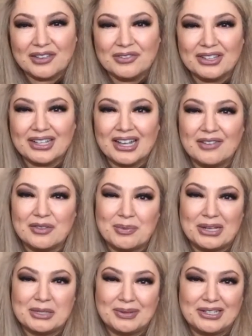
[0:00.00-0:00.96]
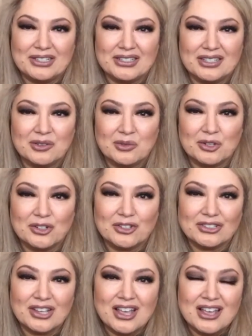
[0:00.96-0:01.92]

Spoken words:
I feel like I have the best patients in the world.